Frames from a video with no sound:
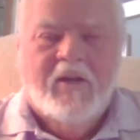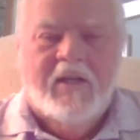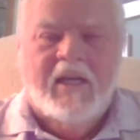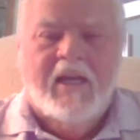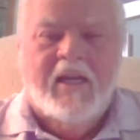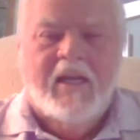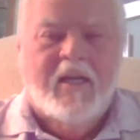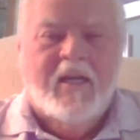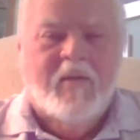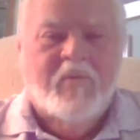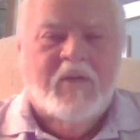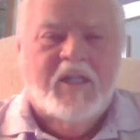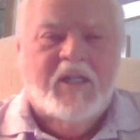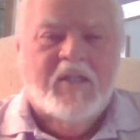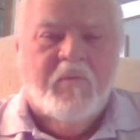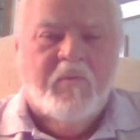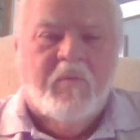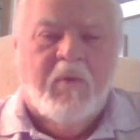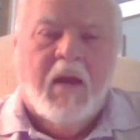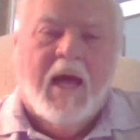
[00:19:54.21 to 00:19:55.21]
Kenny, I'm
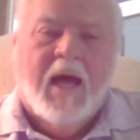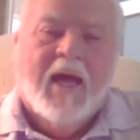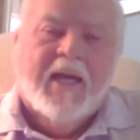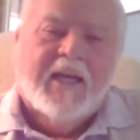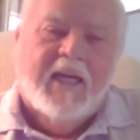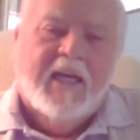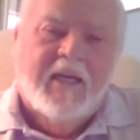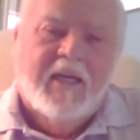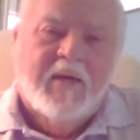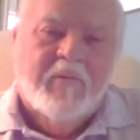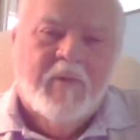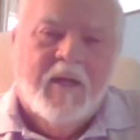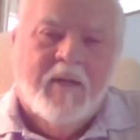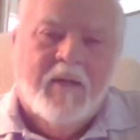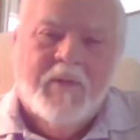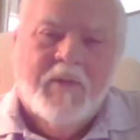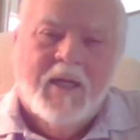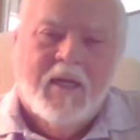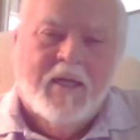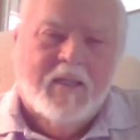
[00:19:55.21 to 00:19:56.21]
just blocking them.
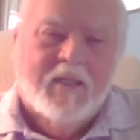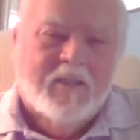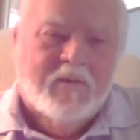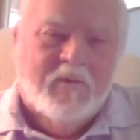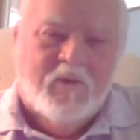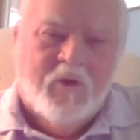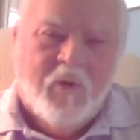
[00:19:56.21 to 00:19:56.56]
I'm not